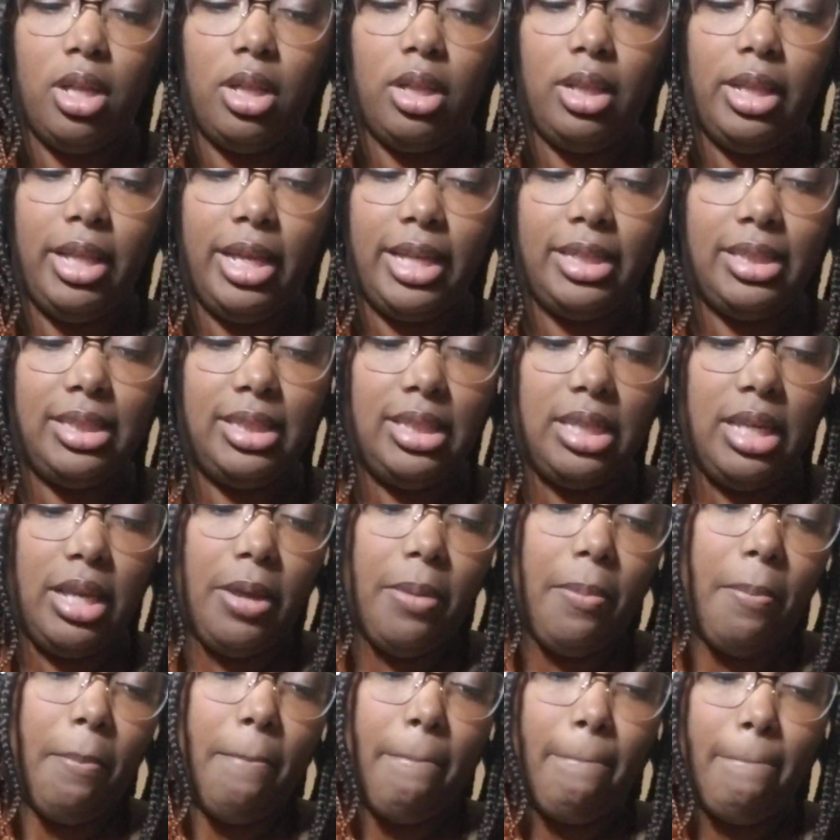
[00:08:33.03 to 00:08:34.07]
Let's
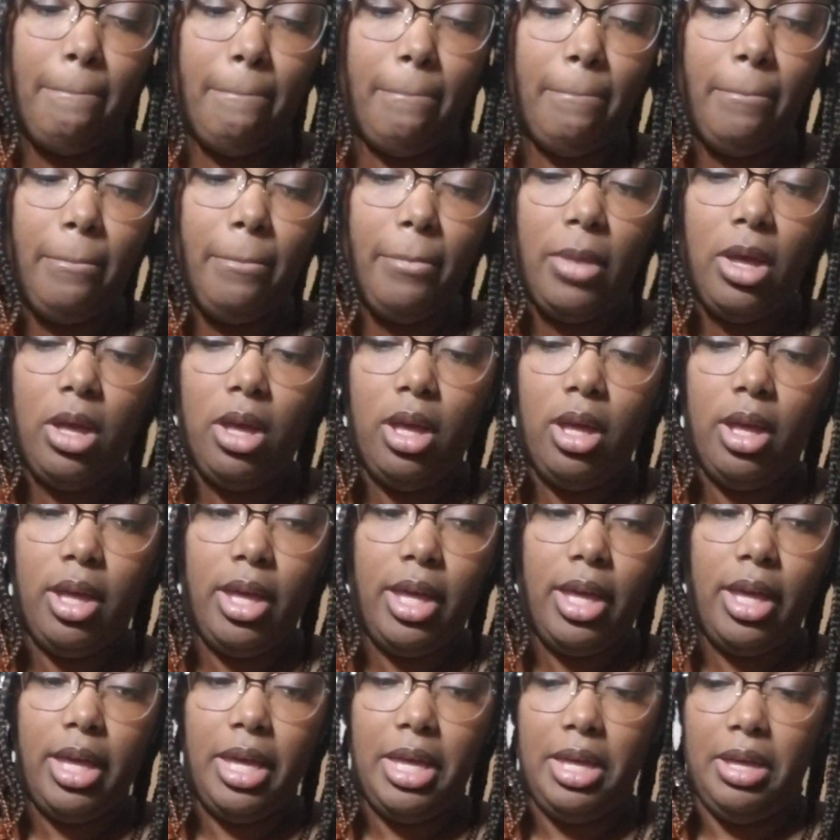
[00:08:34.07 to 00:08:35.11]
see
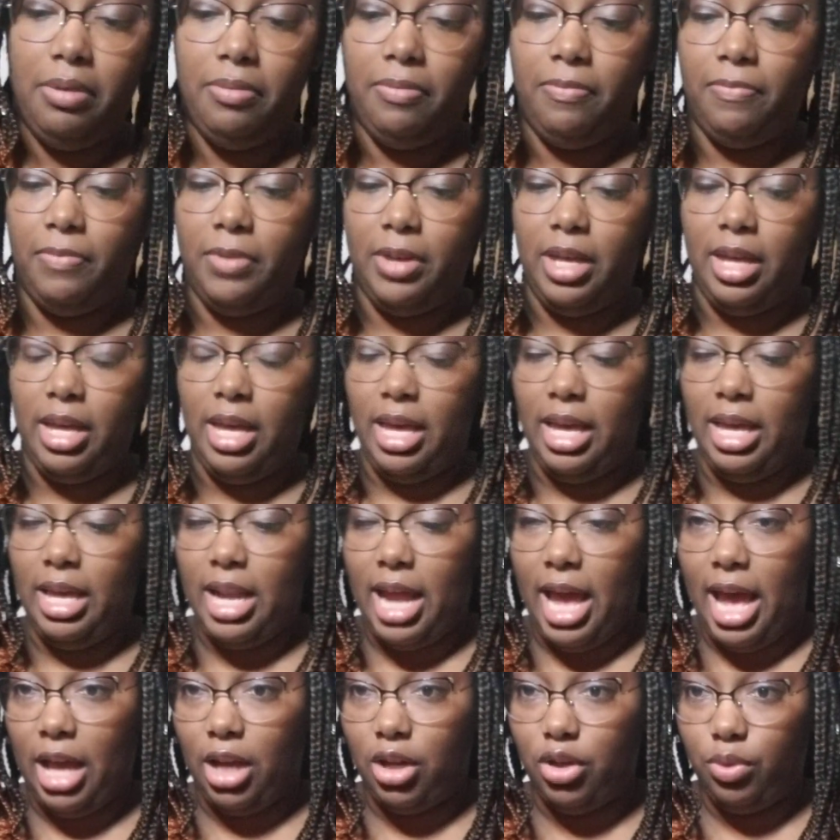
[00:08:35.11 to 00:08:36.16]
if it
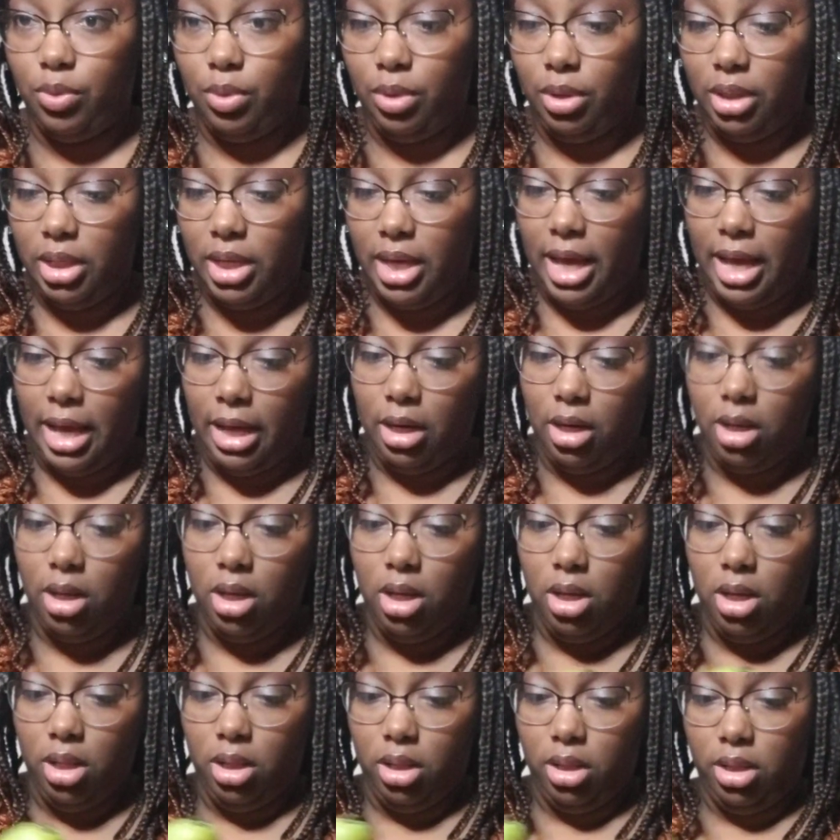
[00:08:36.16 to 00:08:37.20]
actually can.
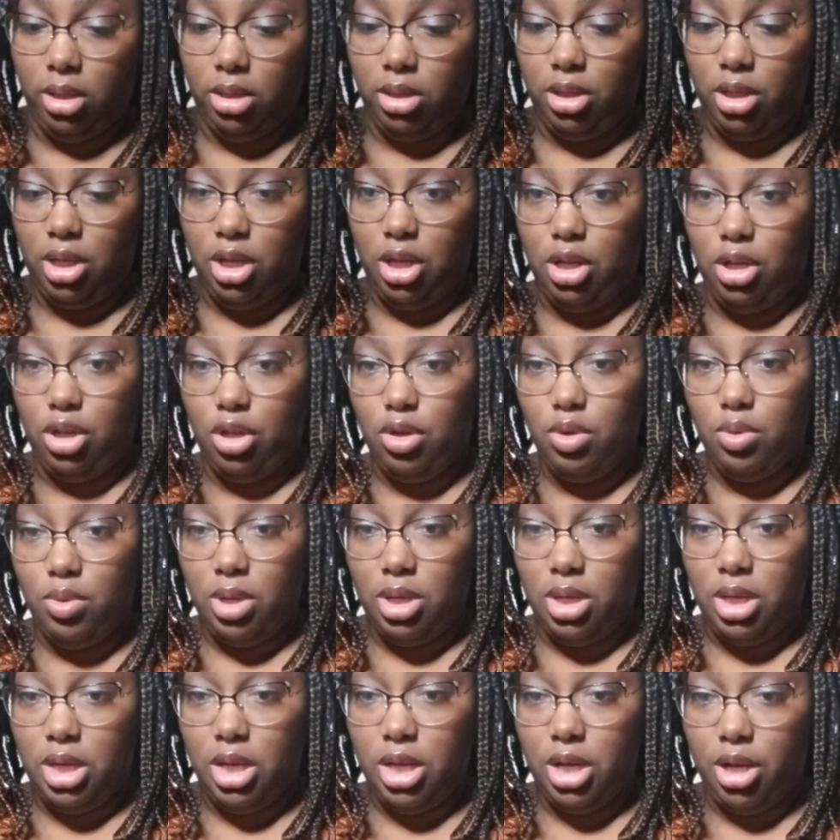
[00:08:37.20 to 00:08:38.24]
Let's get you
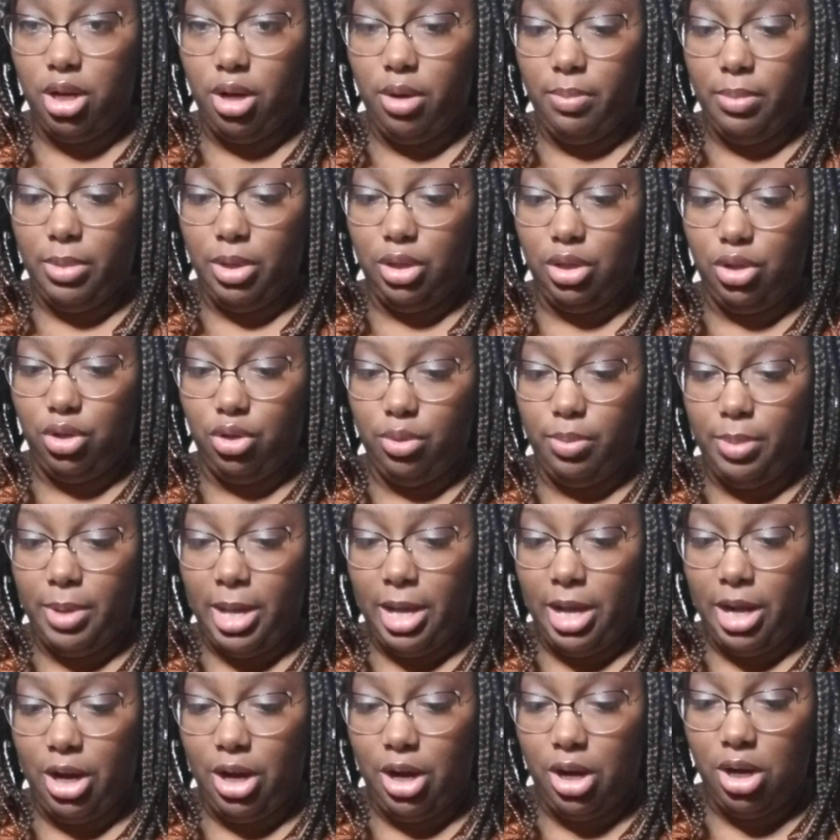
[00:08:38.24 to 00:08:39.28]
in here, Mr.
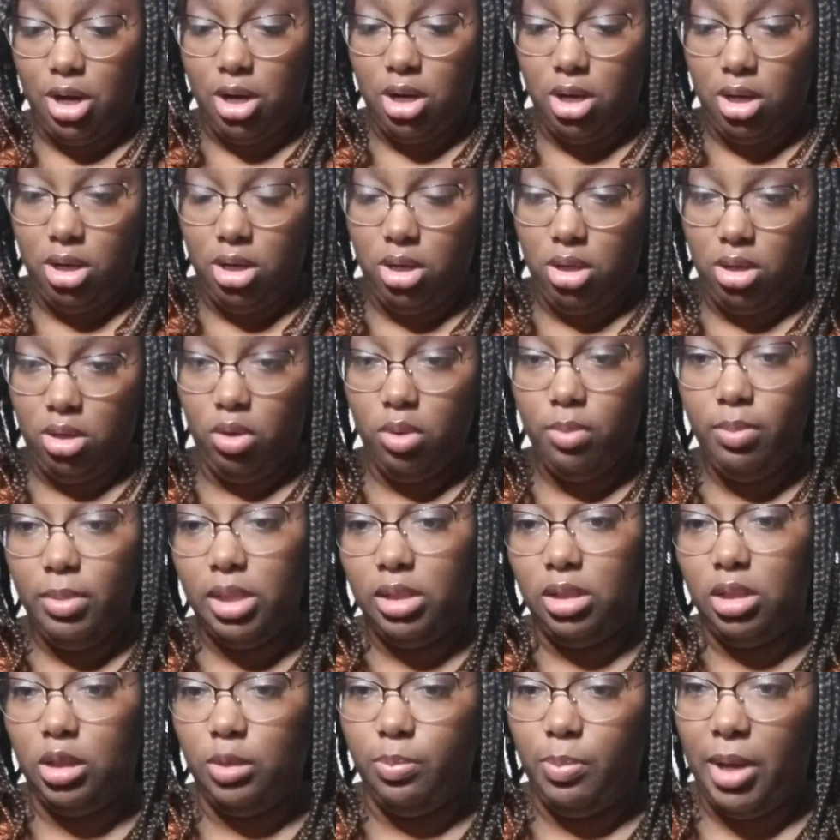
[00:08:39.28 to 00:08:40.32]
Pear. Or
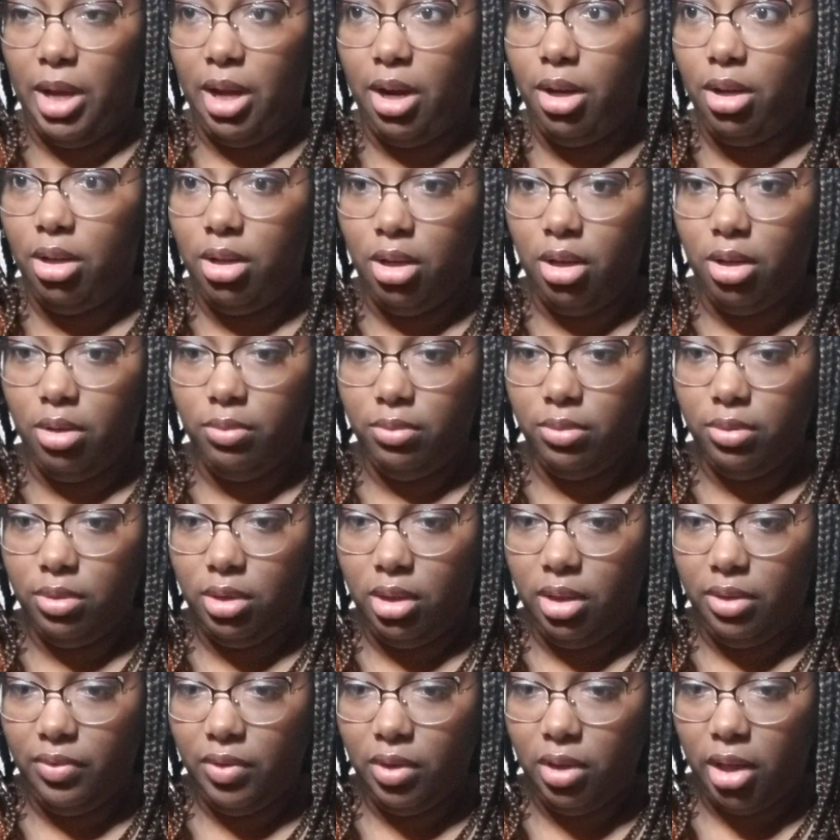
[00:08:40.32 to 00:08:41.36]
Mrs. Pear, you know.
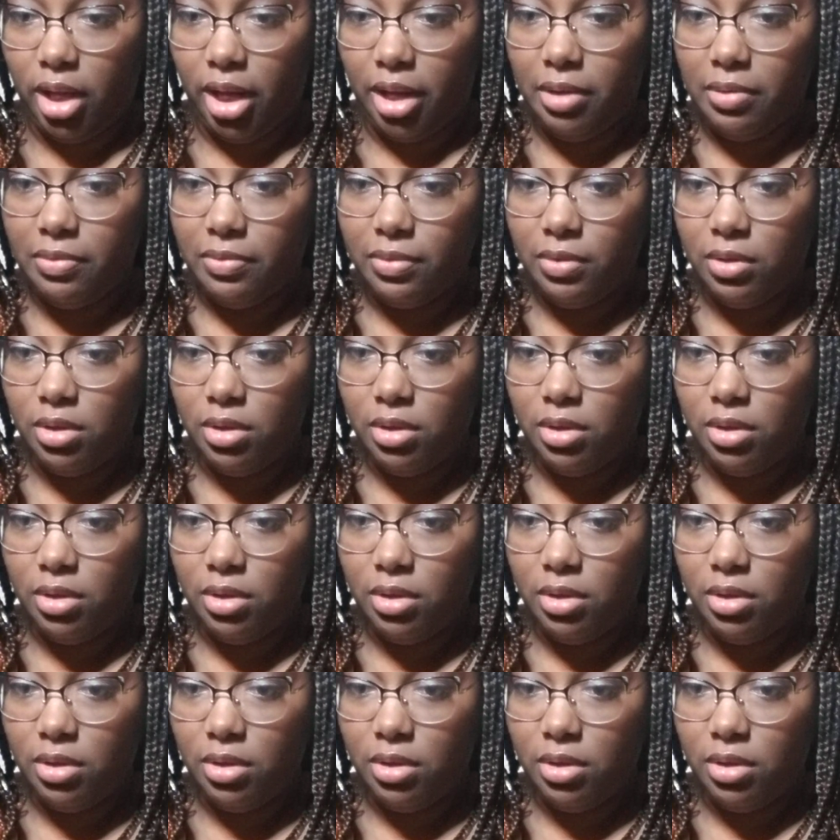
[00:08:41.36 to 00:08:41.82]
Live your life.